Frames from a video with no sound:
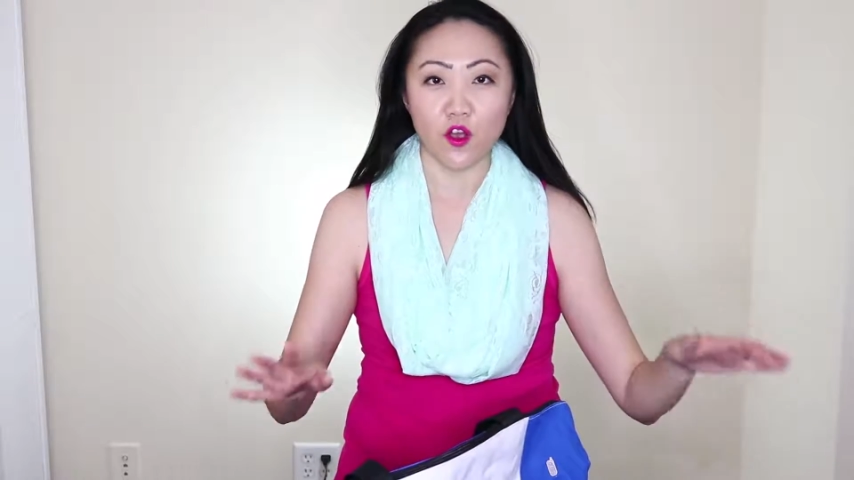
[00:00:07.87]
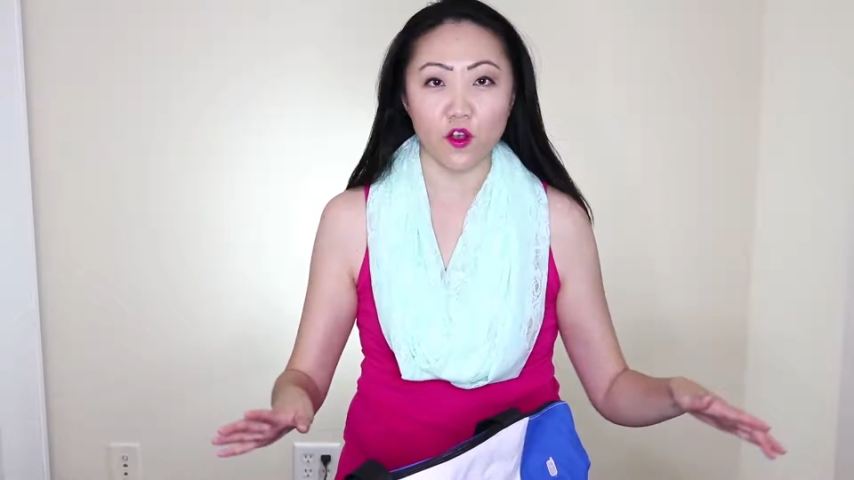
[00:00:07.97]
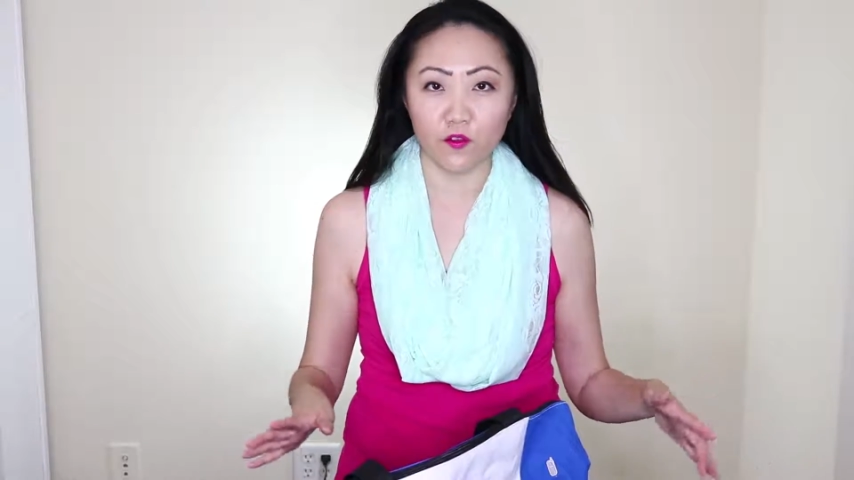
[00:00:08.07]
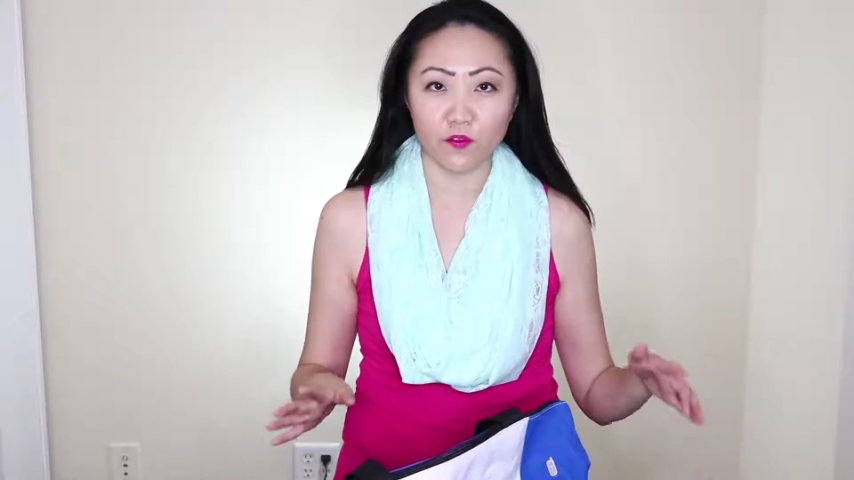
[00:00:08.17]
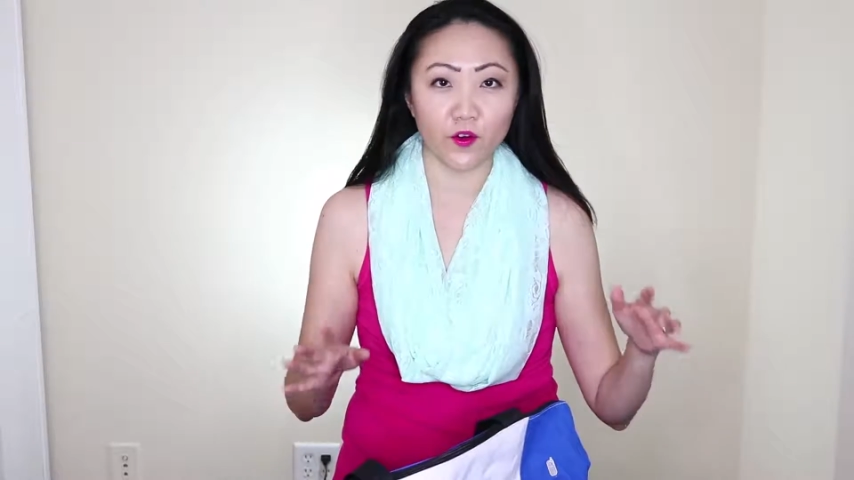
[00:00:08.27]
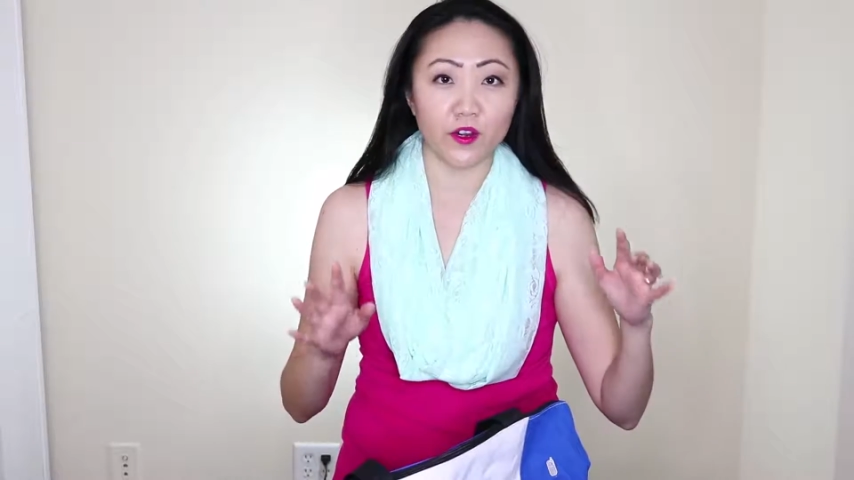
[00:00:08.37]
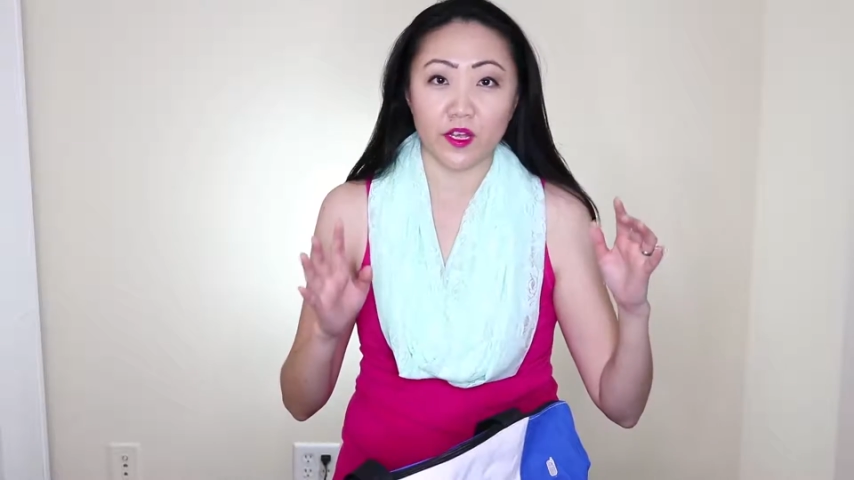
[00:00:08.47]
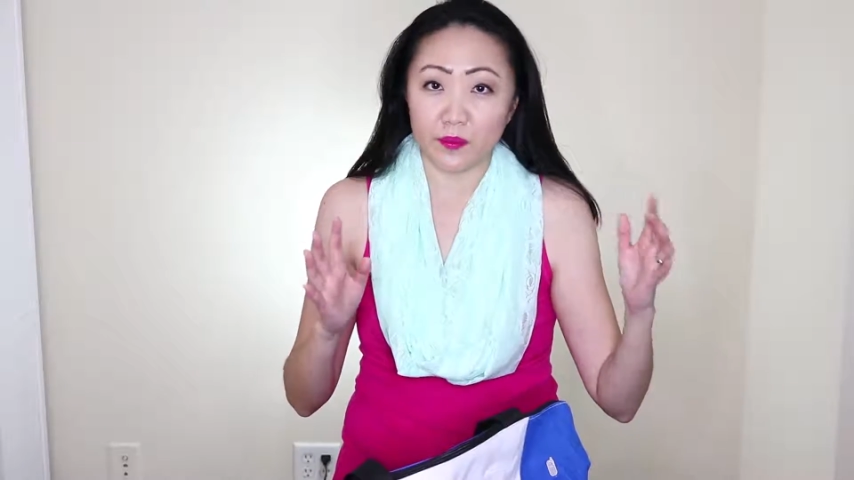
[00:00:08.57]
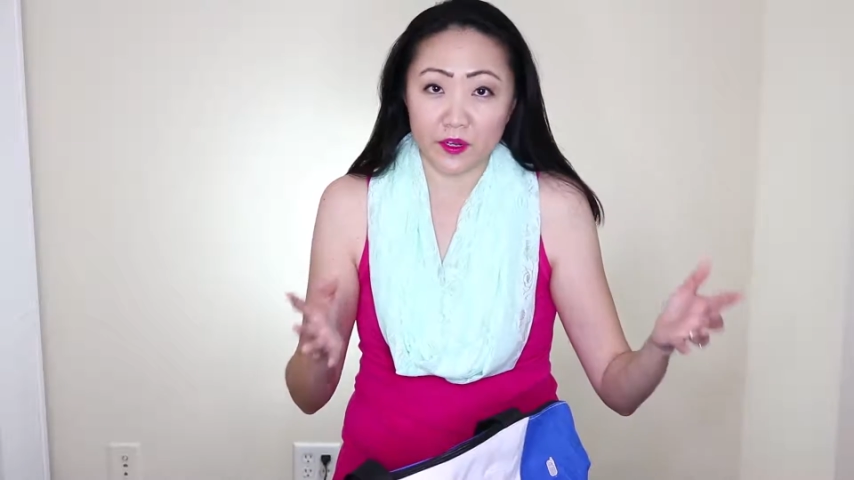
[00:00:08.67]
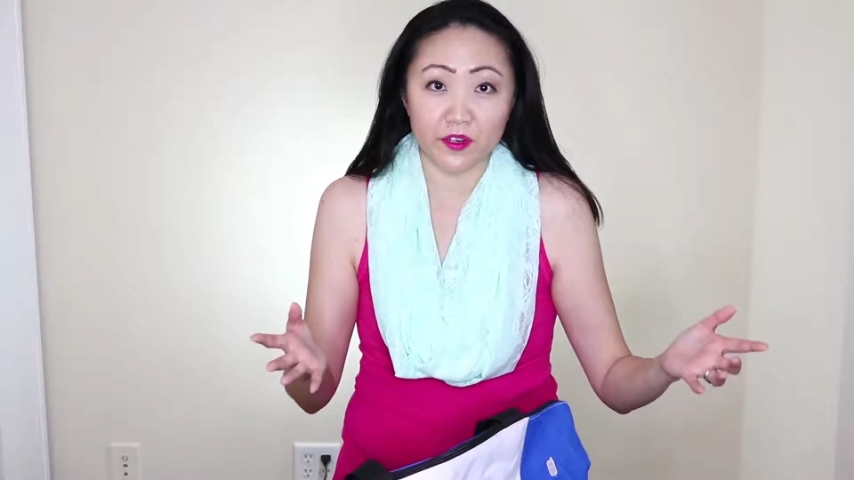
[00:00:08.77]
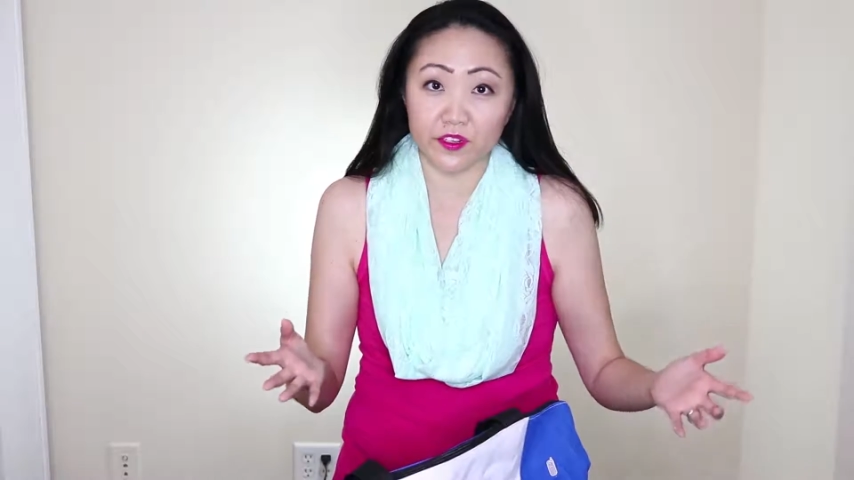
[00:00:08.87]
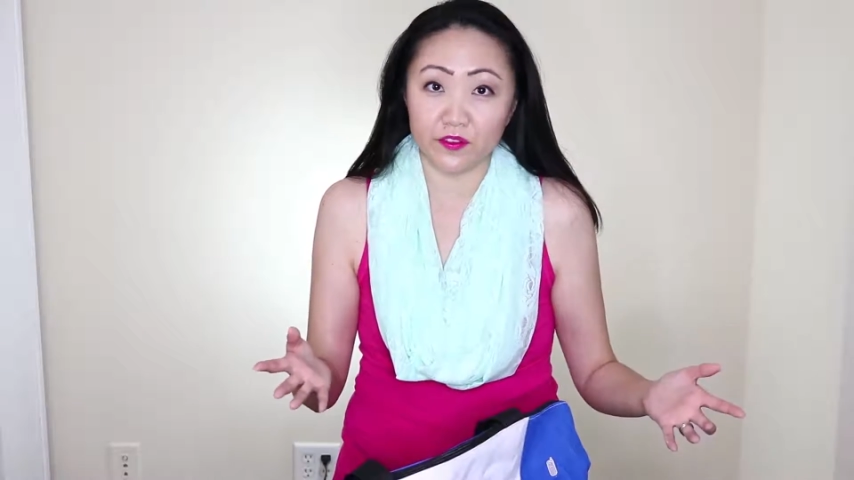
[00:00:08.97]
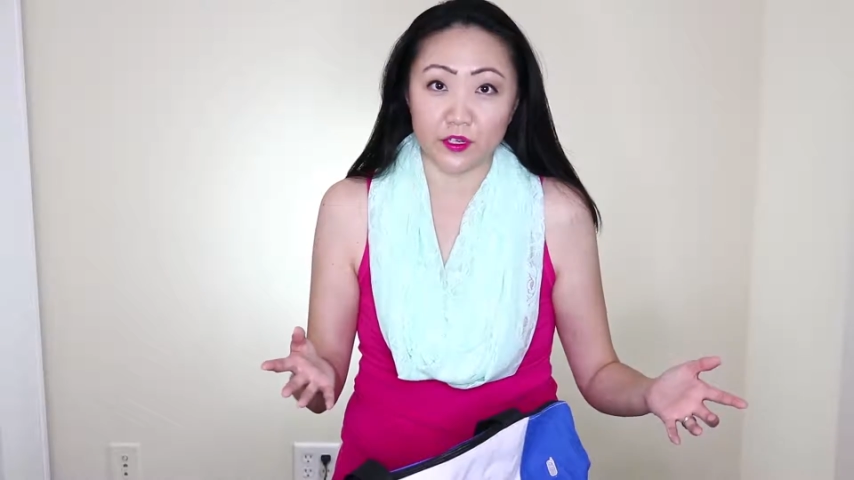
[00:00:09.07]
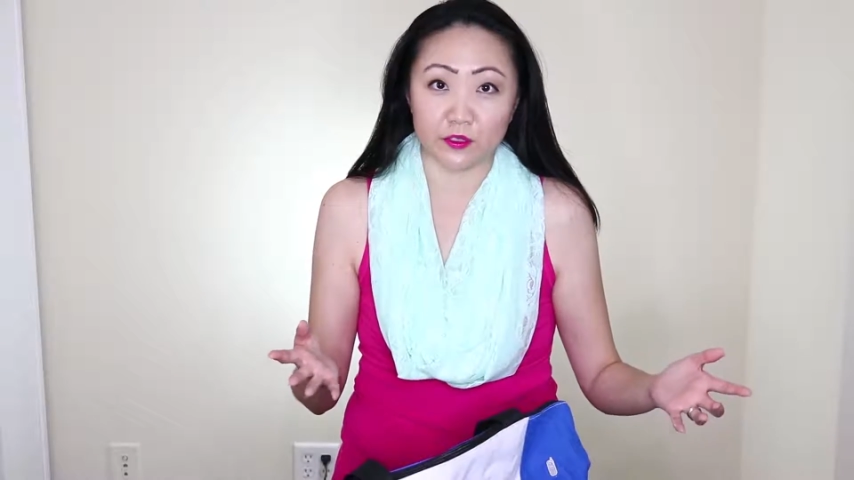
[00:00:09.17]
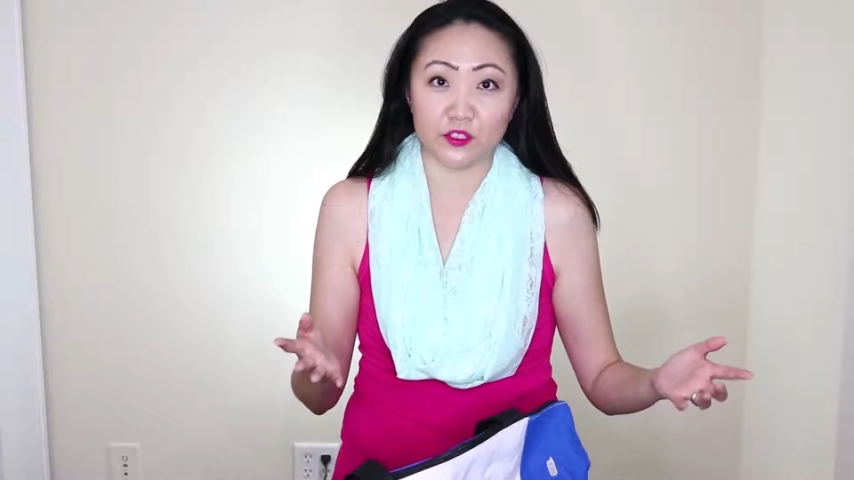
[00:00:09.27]
over a period of
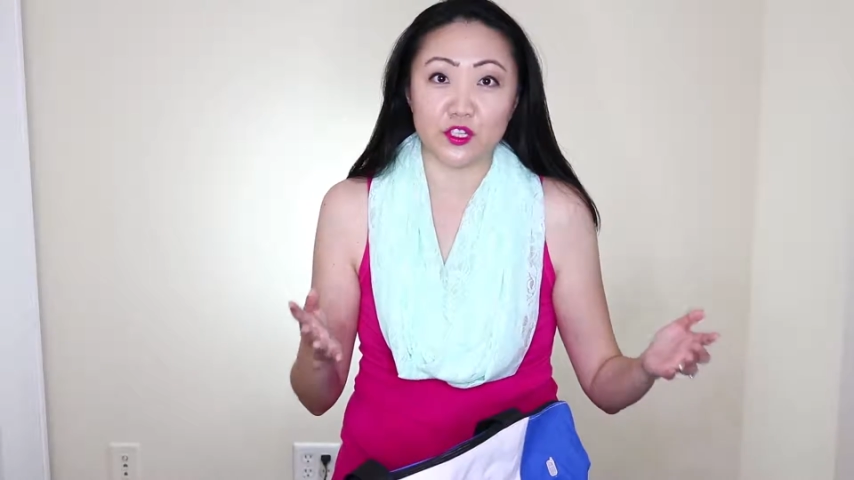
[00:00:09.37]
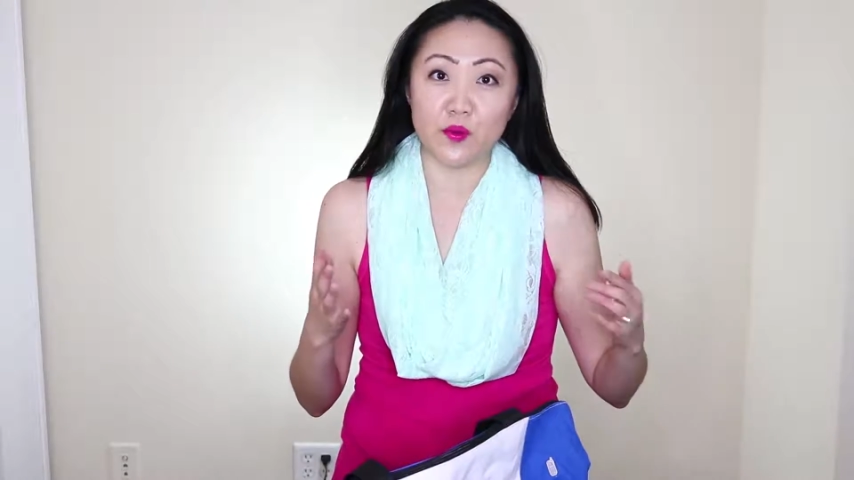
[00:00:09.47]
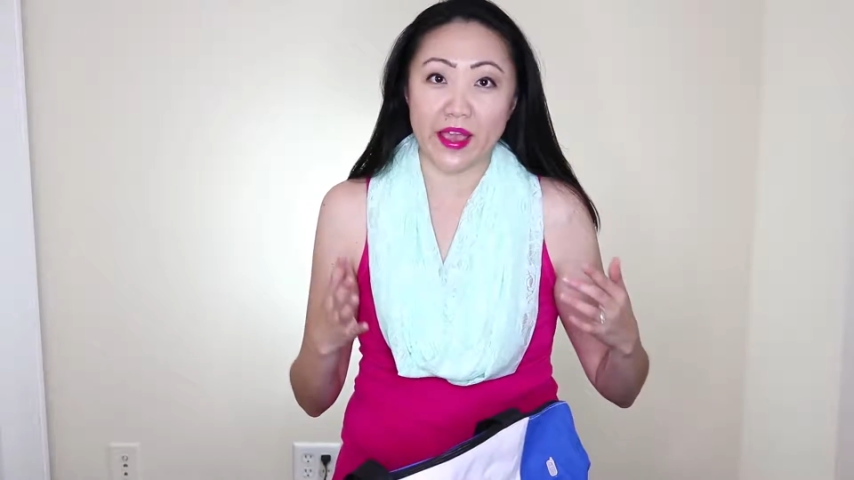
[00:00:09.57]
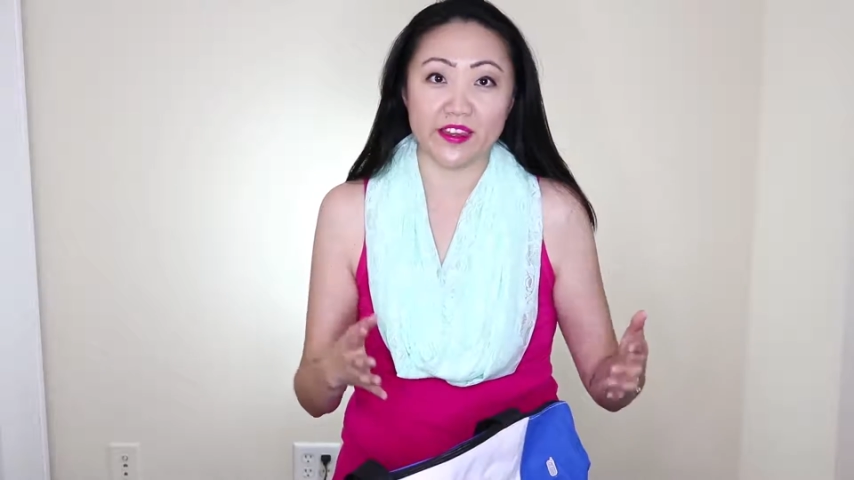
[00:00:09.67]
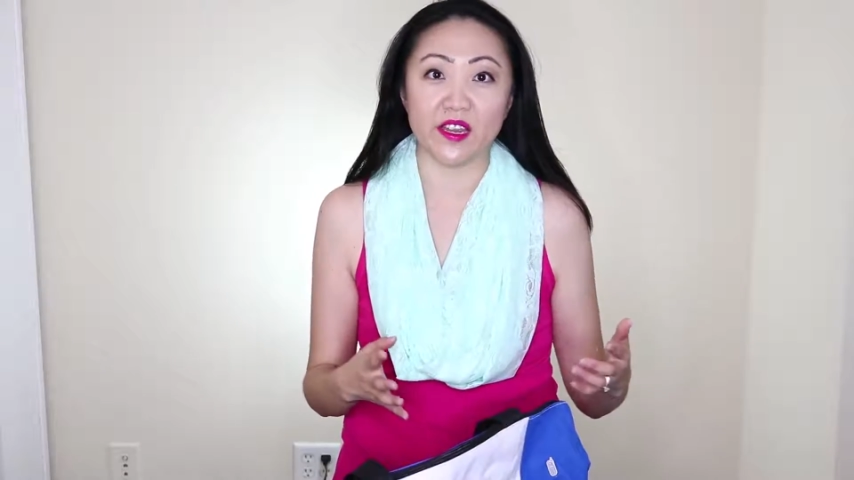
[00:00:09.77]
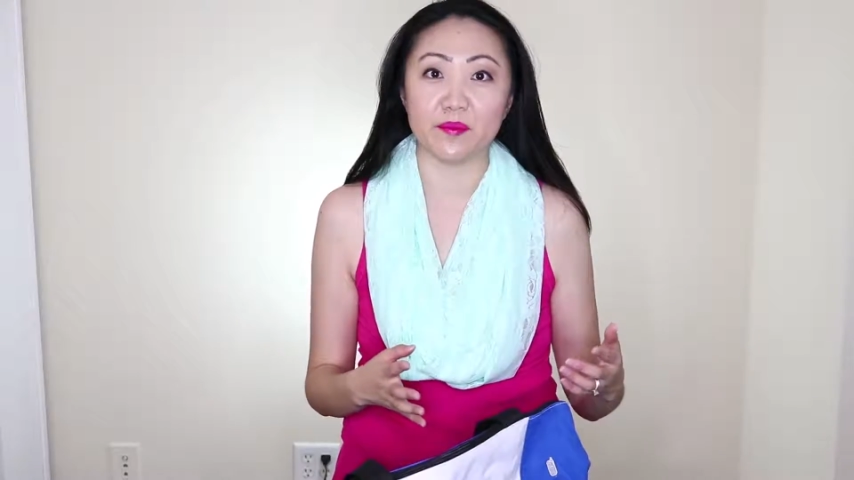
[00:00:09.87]
years, you end